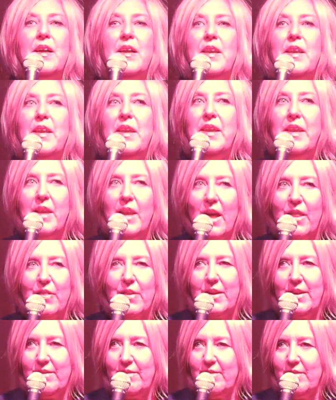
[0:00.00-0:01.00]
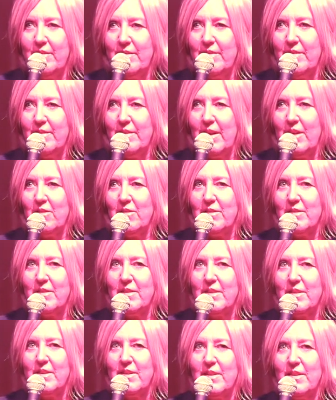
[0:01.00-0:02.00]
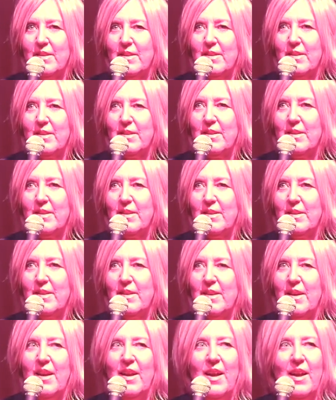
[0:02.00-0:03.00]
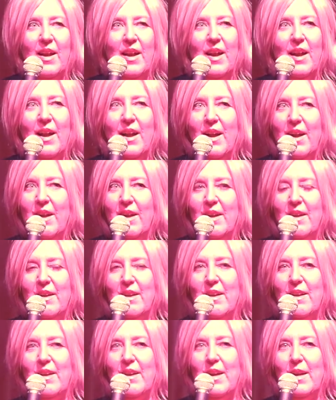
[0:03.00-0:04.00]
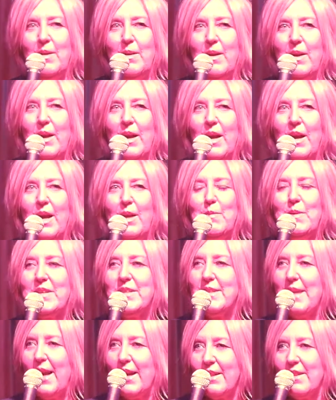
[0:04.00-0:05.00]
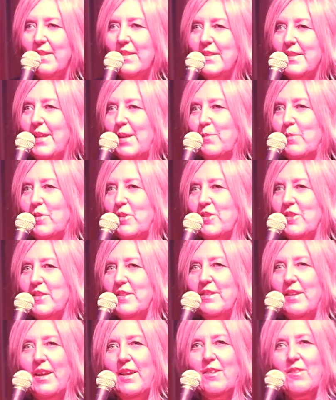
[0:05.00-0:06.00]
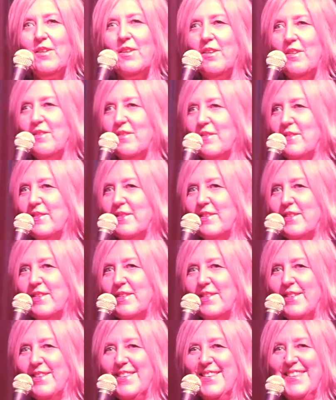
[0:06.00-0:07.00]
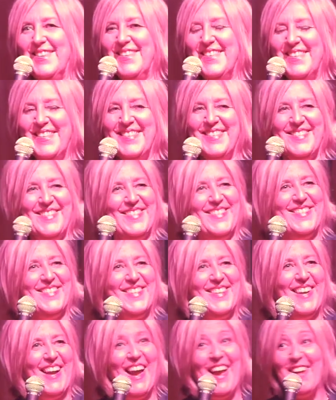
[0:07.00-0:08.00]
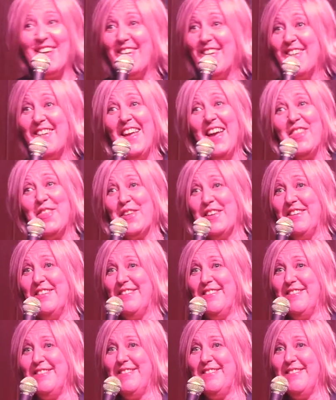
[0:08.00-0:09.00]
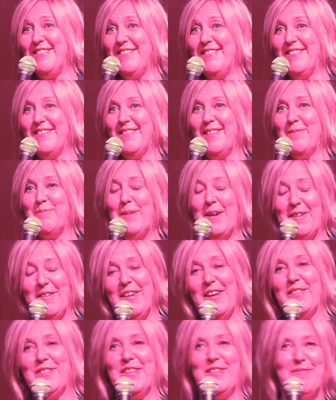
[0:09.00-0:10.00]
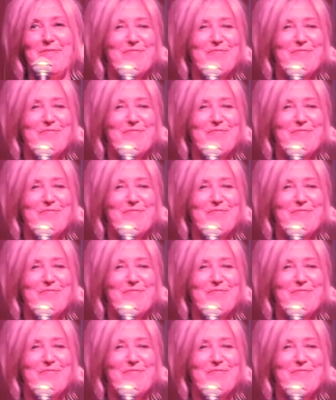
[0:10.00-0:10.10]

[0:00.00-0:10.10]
nothing. I'm exactly the same person. I don't know. I don't know nothing. About nothing.